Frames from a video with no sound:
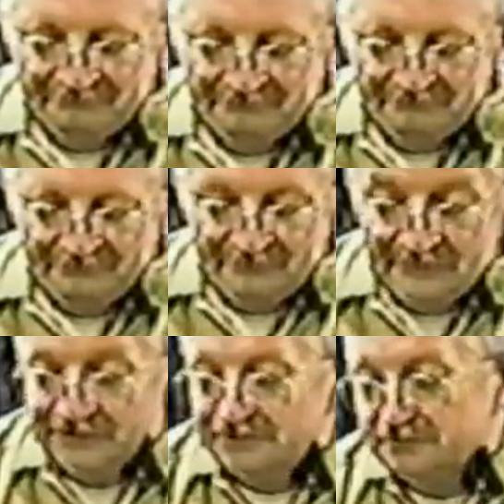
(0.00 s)
balloon
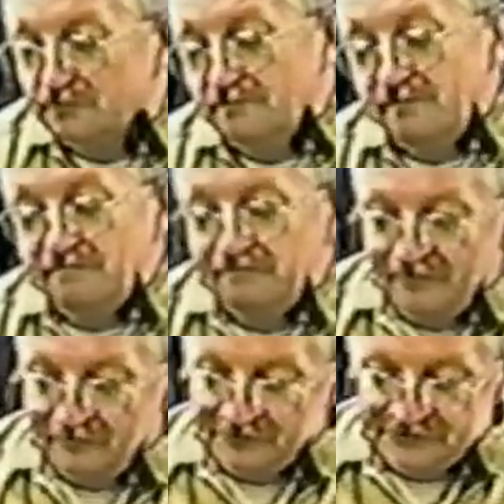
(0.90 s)
character, I'm sure, but
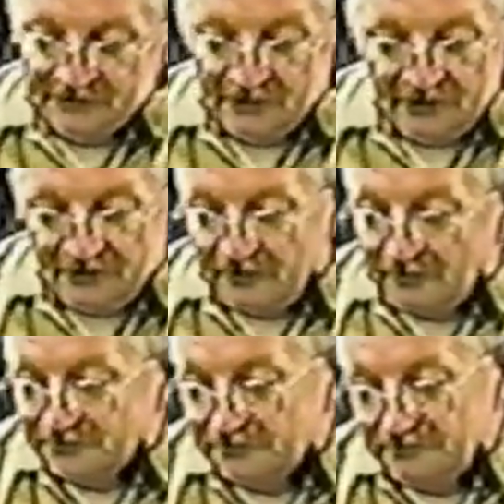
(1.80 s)
I always add this
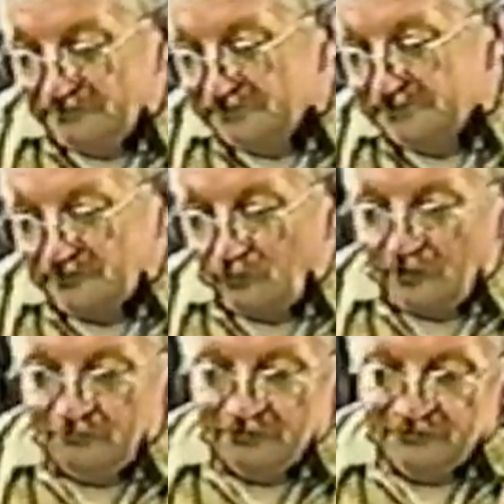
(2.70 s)
little bit in to help
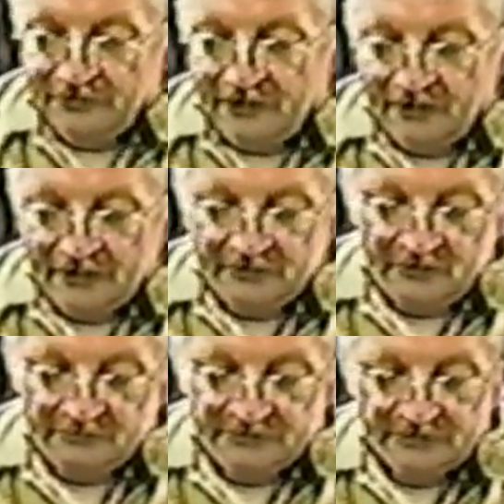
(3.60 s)
make it better.
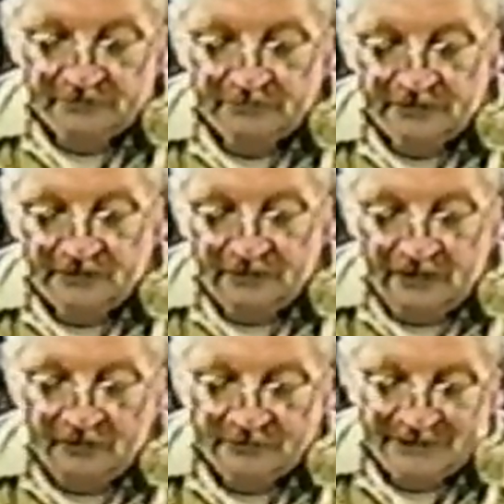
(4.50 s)

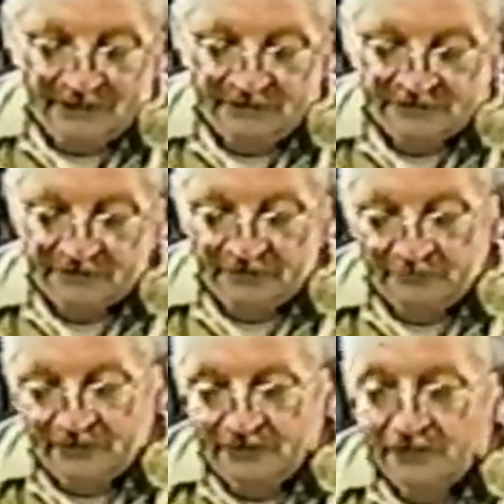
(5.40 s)
You take a
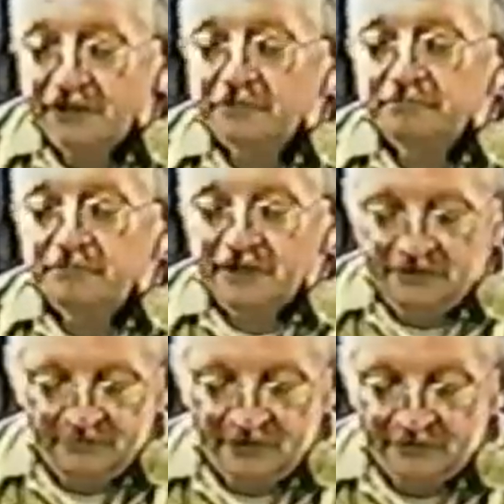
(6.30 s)

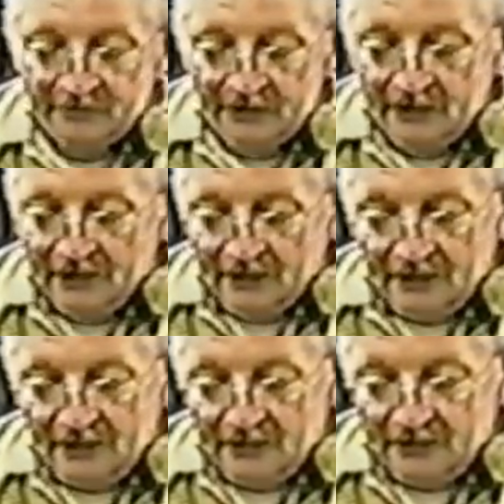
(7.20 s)
white
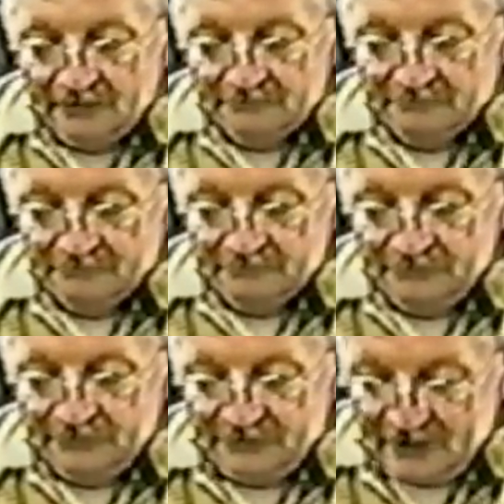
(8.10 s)
260
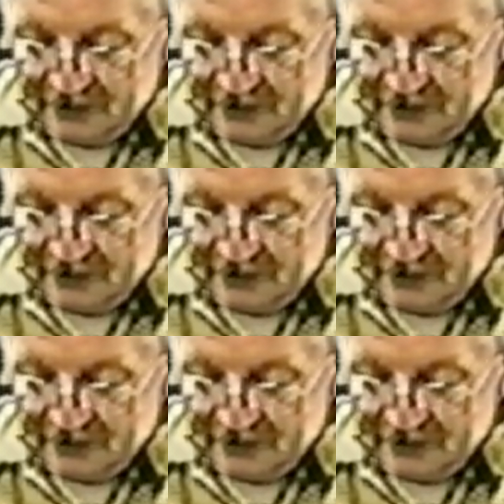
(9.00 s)
and you